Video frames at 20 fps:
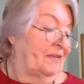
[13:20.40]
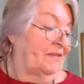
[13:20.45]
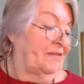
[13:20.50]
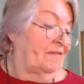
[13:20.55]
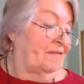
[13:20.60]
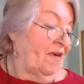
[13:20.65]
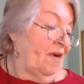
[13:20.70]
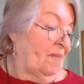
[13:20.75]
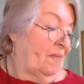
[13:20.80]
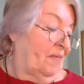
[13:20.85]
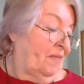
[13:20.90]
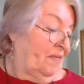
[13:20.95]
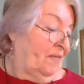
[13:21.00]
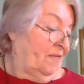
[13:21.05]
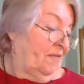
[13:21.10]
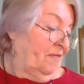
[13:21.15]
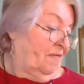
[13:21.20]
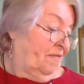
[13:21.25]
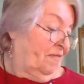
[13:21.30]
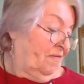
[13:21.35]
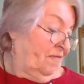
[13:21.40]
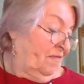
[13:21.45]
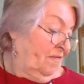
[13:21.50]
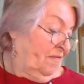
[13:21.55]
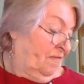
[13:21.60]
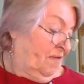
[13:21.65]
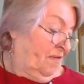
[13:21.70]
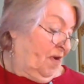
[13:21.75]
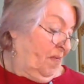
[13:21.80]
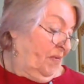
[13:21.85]
Robert
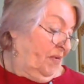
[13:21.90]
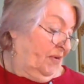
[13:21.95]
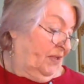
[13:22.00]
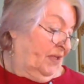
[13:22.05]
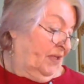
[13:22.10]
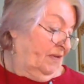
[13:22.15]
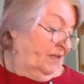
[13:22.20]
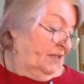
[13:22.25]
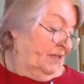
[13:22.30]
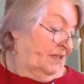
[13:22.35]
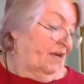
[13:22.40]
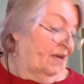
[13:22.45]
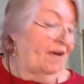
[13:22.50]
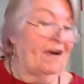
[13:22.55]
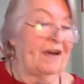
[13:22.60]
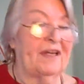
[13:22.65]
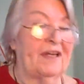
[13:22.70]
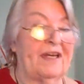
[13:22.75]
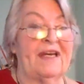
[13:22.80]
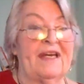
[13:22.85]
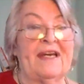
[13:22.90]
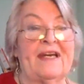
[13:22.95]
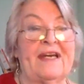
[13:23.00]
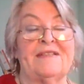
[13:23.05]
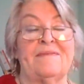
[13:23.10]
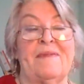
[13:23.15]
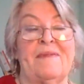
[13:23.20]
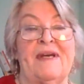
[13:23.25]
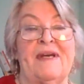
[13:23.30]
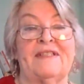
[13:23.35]
Kiyosaki
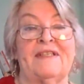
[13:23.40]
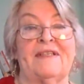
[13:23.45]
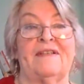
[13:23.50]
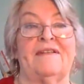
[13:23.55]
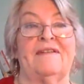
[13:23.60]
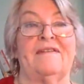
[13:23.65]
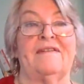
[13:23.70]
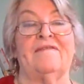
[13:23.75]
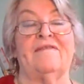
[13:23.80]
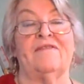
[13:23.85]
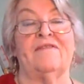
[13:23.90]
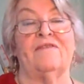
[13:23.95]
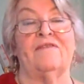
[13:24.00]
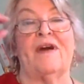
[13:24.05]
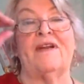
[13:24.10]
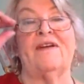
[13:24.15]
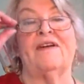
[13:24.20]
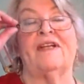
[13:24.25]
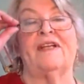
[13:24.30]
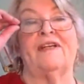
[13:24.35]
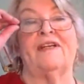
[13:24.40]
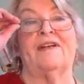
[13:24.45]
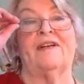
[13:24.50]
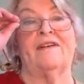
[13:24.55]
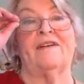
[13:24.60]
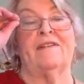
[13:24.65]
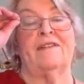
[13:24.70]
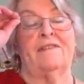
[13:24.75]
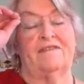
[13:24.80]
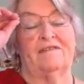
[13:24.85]
makes it quite a
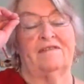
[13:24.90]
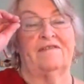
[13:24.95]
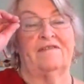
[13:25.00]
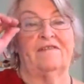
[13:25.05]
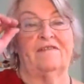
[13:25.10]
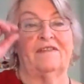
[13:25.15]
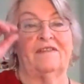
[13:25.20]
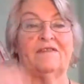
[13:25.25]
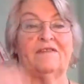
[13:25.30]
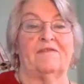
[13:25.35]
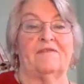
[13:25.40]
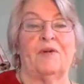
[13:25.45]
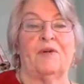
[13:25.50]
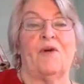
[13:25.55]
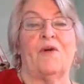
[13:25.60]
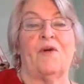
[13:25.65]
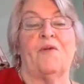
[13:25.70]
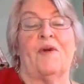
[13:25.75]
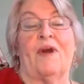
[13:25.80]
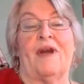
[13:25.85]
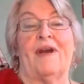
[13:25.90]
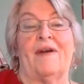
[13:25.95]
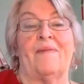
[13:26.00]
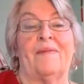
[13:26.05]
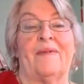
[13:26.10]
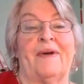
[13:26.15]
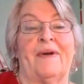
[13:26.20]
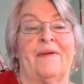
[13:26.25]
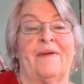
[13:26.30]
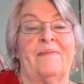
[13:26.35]
clear program.
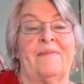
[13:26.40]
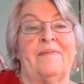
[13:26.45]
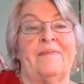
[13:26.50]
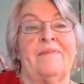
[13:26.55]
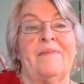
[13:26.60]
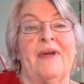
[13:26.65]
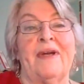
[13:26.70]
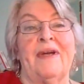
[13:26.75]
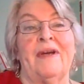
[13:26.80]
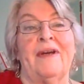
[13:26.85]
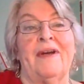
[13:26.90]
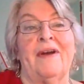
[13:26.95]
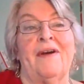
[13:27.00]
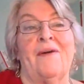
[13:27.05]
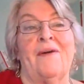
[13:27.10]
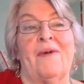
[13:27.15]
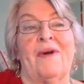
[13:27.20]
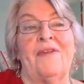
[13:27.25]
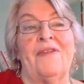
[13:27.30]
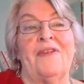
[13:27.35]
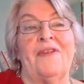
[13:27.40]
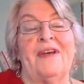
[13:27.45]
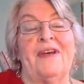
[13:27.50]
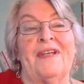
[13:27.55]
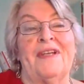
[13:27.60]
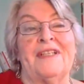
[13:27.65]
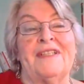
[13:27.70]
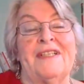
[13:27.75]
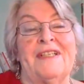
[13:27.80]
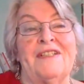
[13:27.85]
One thing
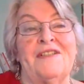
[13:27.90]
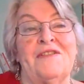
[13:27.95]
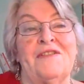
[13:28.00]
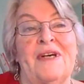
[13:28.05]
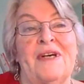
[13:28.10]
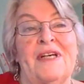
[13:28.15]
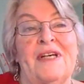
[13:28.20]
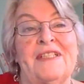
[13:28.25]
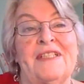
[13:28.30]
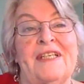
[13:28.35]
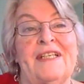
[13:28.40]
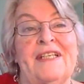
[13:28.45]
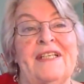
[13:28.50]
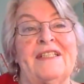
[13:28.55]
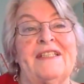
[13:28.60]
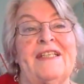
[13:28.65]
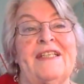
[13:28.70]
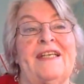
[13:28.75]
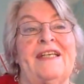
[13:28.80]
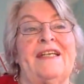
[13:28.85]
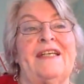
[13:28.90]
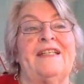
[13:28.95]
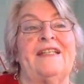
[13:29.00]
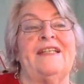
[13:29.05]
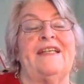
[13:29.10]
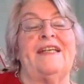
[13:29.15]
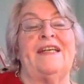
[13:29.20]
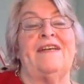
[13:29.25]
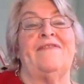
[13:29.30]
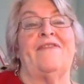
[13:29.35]
that's interesting is he
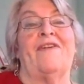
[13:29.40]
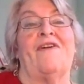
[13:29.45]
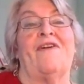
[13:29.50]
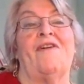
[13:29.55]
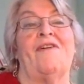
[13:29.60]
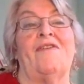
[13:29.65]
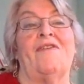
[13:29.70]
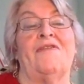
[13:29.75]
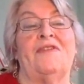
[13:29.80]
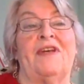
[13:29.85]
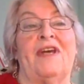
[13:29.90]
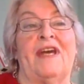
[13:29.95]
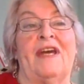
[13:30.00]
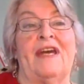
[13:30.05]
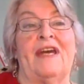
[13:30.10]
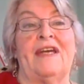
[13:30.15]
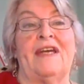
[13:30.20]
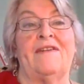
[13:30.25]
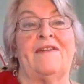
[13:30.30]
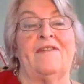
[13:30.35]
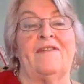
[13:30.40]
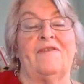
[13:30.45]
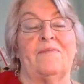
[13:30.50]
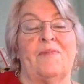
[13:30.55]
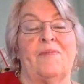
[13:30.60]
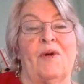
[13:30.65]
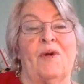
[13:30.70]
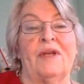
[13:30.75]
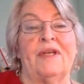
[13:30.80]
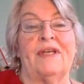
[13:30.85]
evolved a
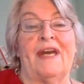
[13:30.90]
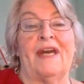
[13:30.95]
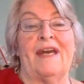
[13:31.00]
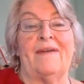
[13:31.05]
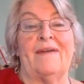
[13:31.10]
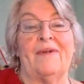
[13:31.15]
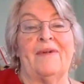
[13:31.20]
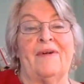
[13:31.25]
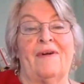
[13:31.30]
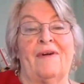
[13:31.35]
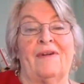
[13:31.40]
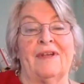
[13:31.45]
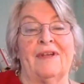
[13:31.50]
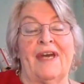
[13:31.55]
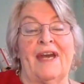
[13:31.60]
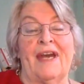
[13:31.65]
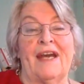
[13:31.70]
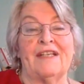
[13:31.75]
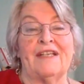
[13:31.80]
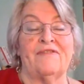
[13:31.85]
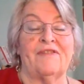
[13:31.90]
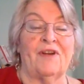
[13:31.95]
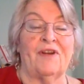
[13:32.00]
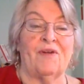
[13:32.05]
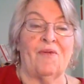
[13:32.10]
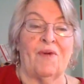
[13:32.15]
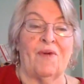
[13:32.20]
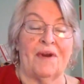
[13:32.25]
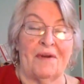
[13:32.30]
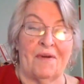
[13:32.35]
board game called Cash Flow
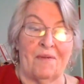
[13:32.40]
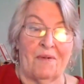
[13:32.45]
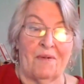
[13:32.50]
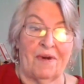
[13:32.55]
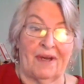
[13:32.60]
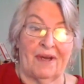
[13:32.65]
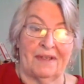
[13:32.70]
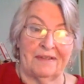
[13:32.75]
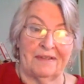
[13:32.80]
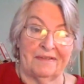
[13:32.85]
101.